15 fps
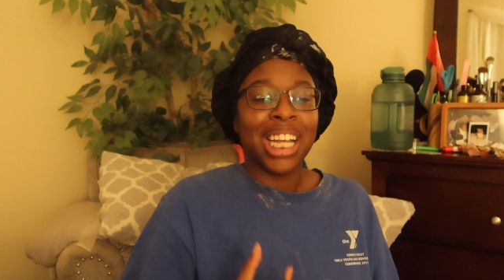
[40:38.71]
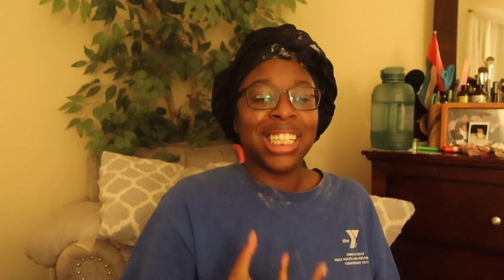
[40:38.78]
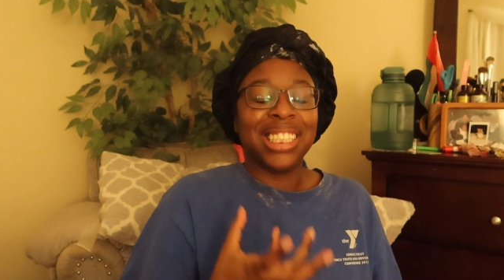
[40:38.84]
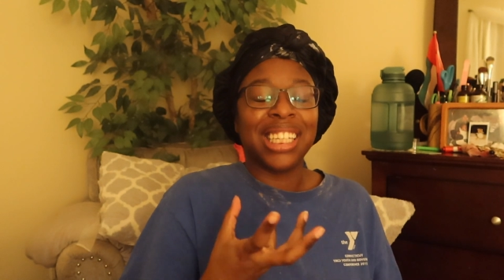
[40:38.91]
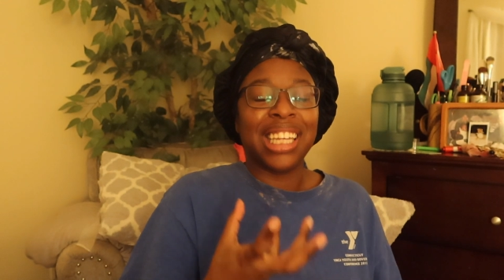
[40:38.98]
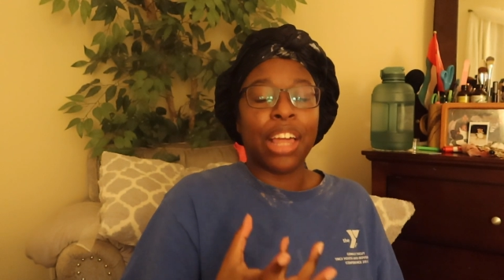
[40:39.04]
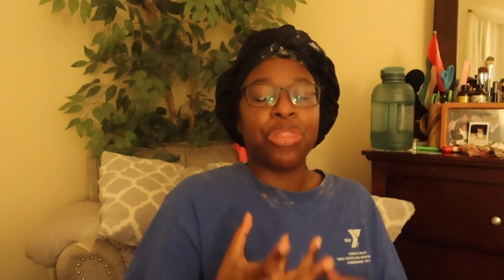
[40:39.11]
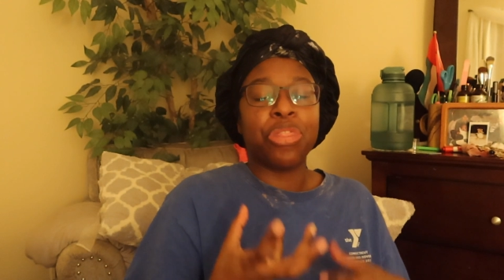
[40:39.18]
to
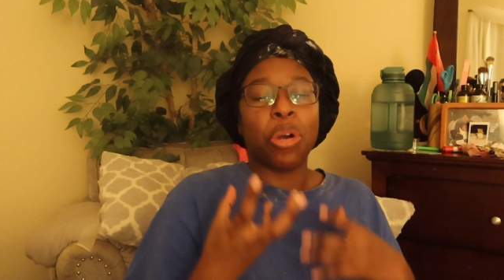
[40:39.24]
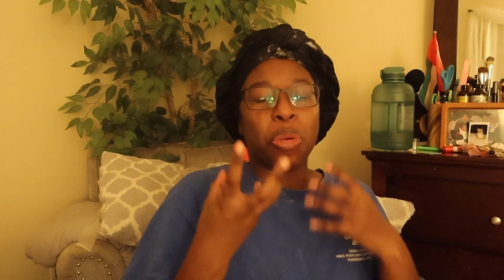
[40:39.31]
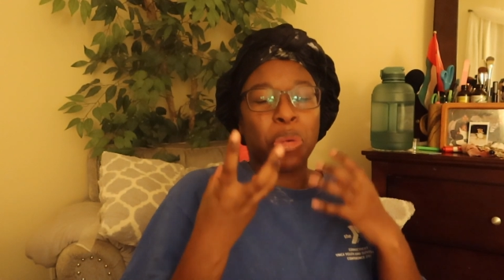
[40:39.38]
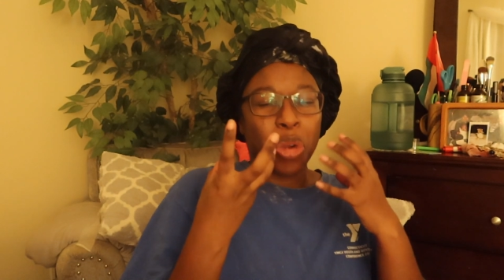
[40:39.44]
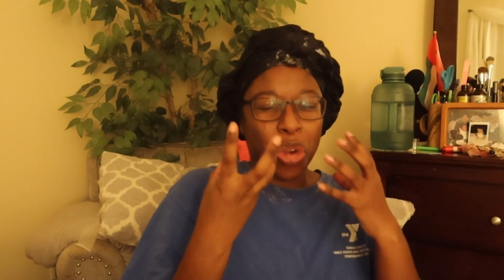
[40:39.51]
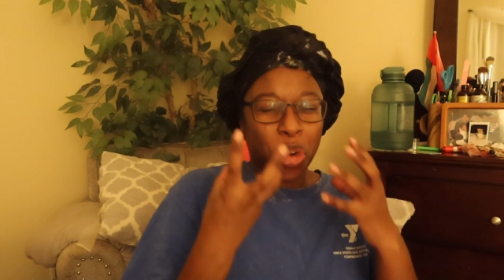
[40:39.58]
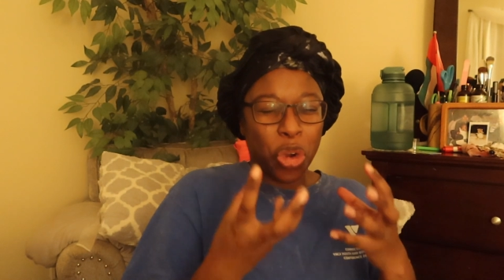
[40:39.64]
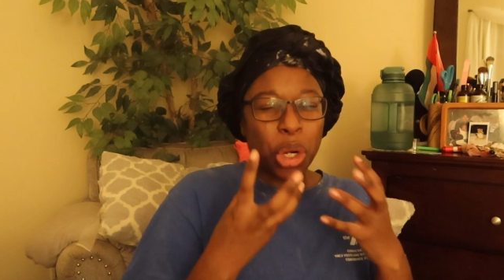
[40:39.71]
get the
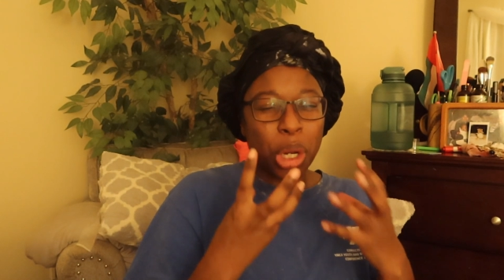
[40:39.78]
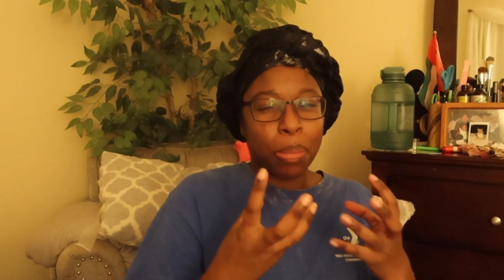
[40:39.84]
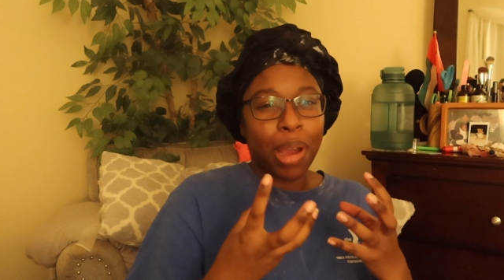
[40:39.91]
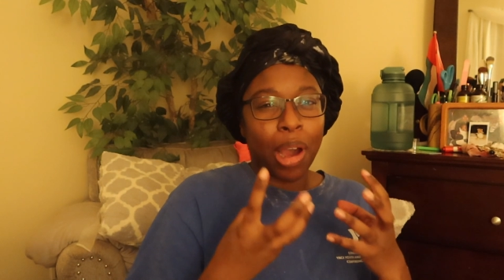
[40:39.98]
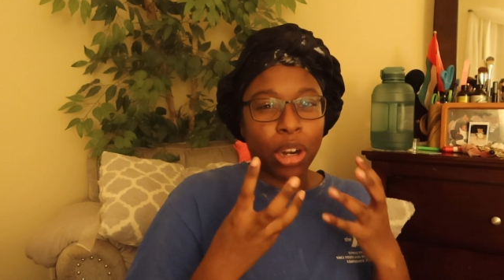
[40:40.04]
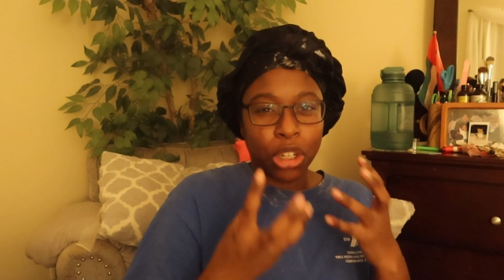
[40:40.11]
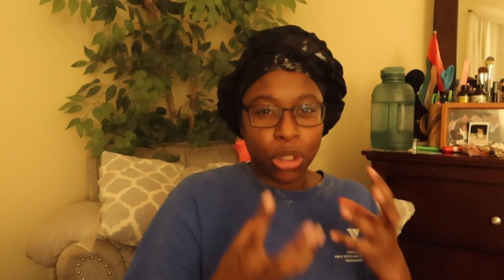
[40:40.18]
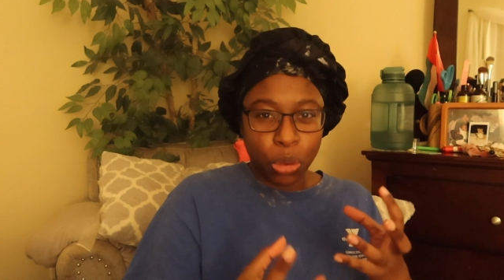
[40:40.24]
good
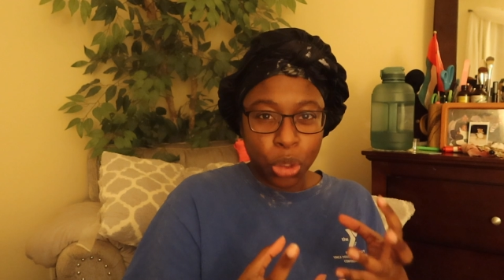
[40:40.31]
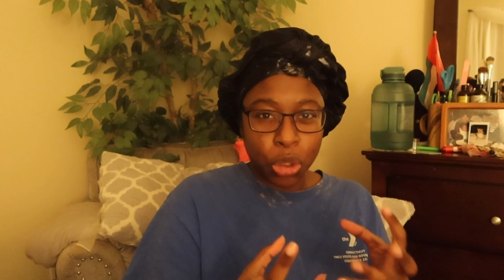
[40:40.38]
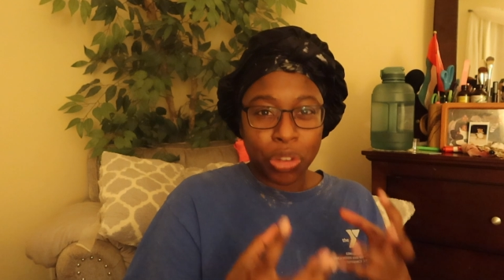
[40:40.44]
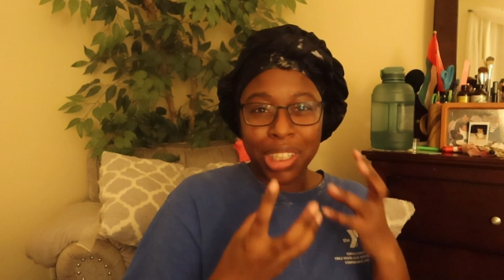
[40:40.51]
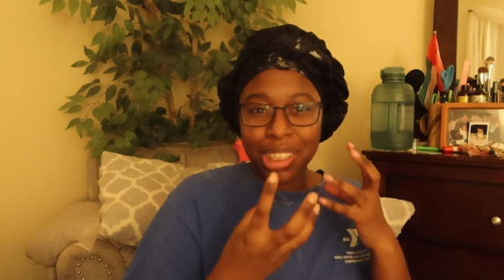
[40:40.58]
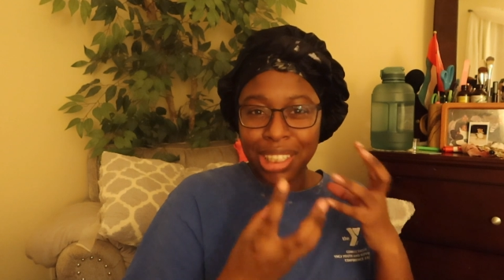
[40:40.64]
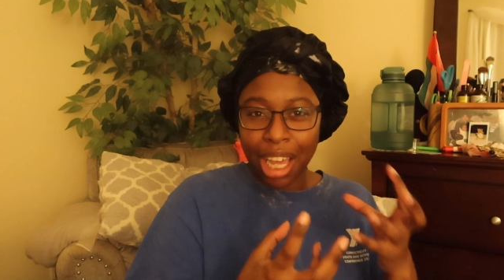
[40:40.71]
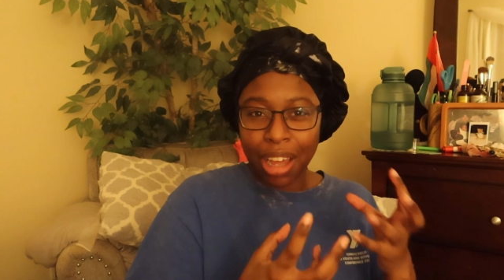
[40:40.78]
amount of
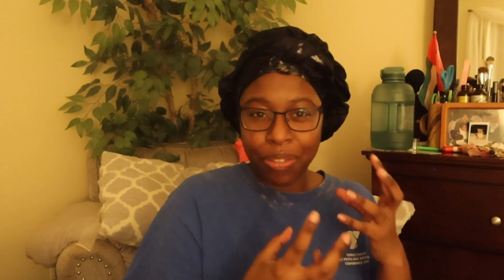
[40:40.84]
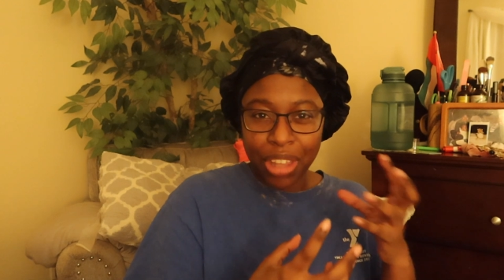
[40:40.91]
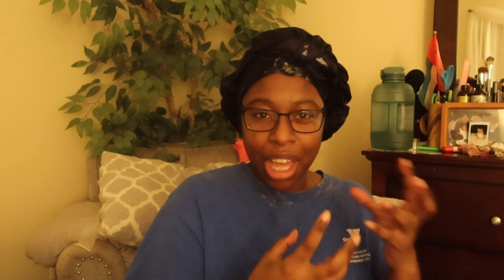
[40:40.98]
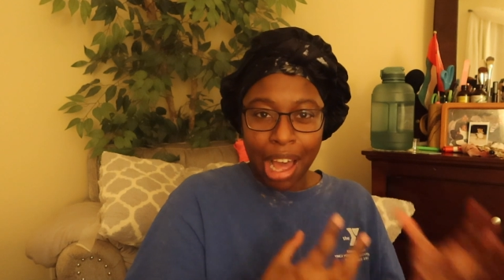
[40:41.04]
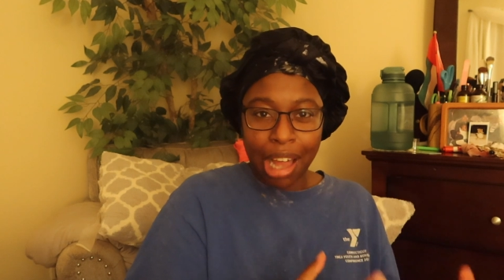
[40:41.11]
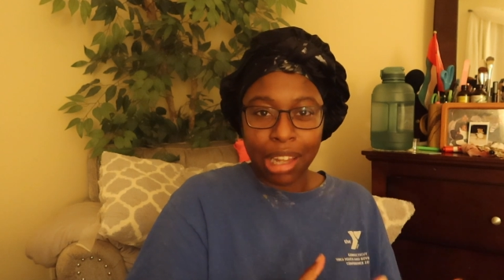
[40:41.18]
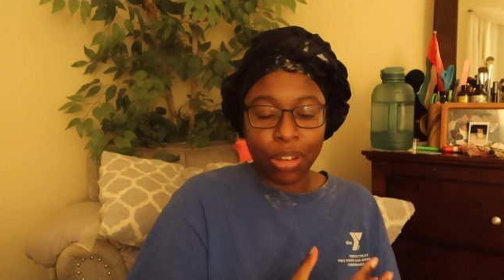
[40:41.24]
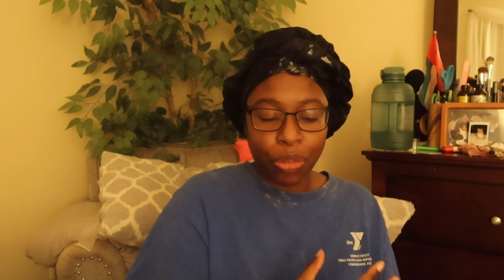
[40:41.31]
nutrients of
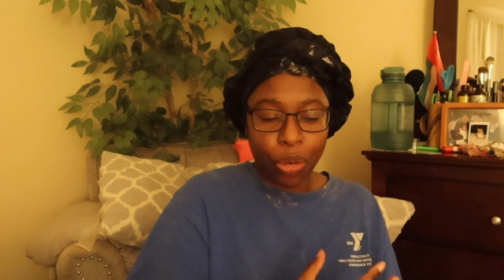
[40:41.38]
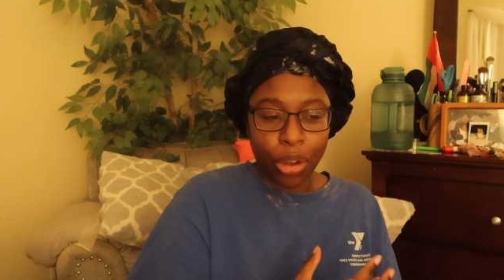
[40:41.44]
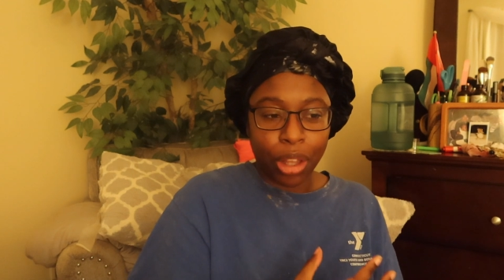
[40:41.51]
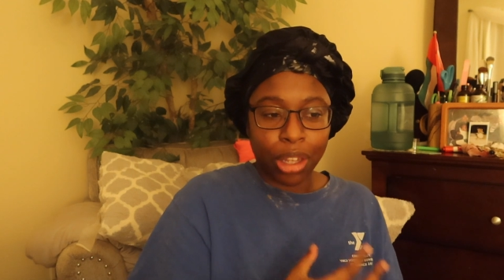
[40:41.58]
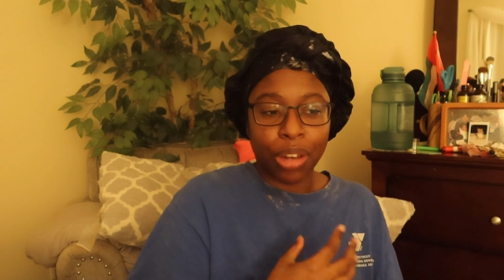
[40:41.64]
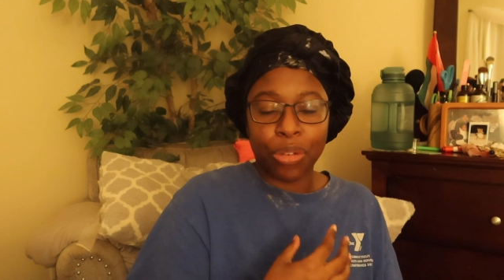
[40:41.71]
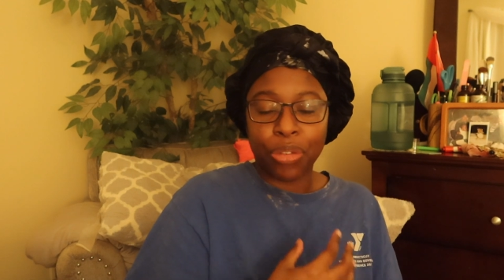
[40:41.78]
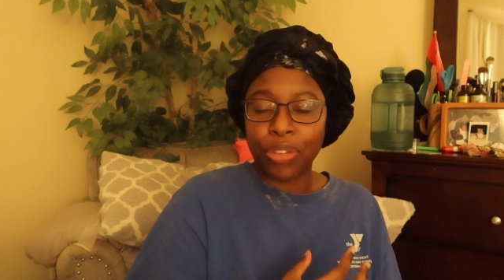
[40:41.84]
the olive oil,
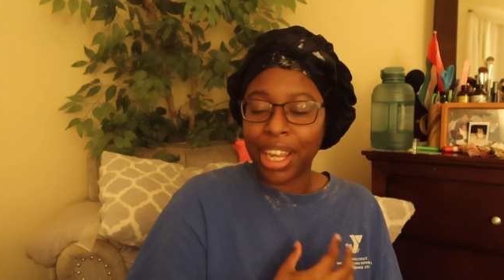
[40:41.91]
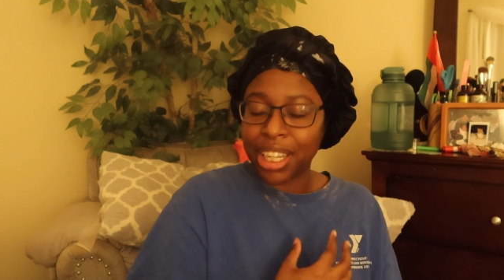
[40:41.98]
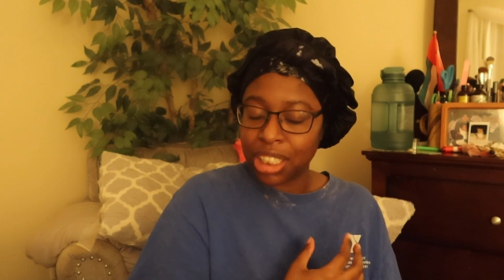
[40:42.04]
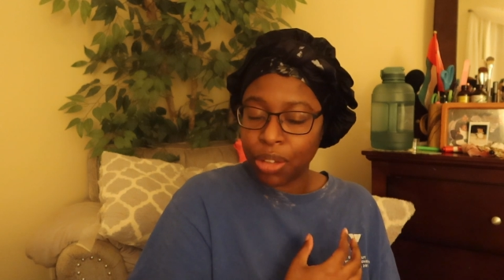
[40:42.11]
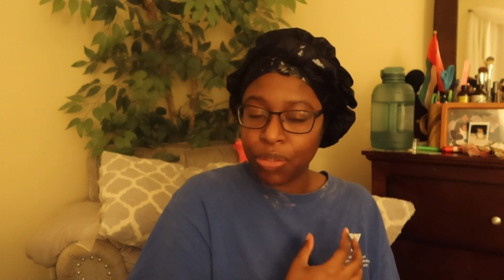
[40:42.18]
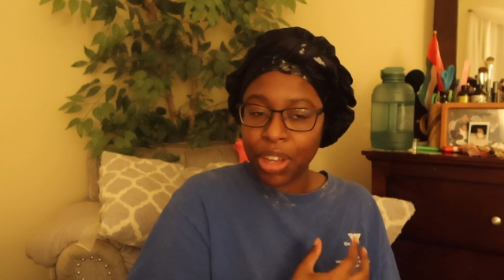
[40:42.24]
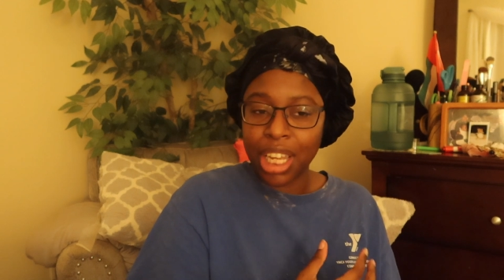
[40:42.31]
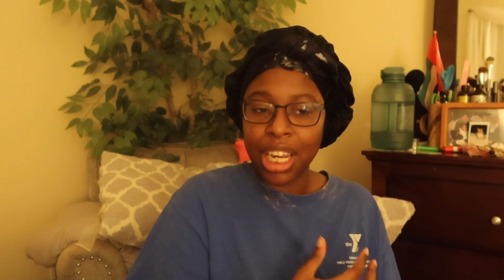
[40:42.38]
and the effect
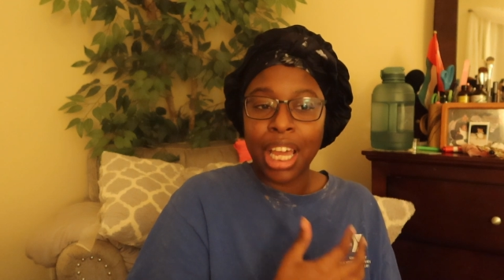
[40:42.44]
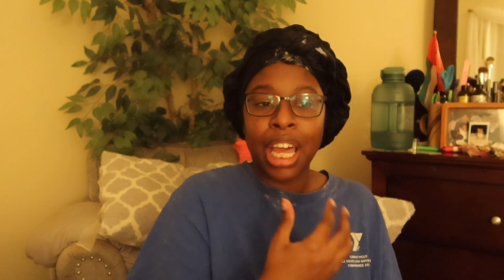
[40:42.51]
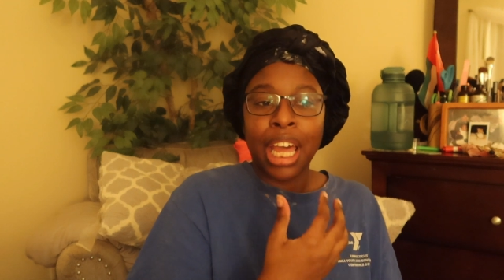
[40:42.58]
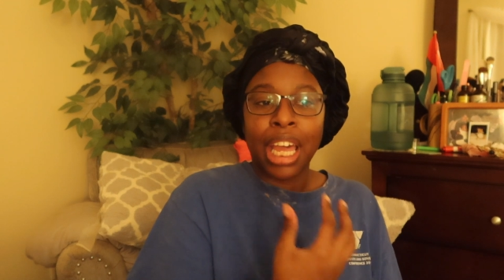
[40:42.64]
of it